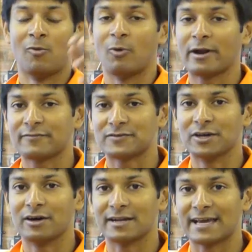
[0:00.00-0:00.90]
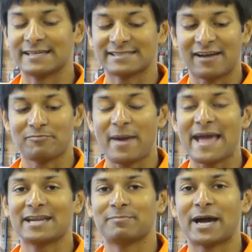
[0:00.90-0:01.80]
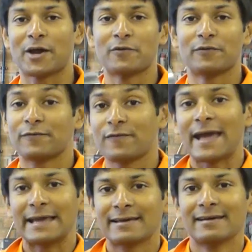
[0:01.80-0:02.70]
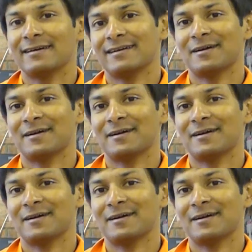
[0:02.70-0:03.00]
What I've done is I've made my own fake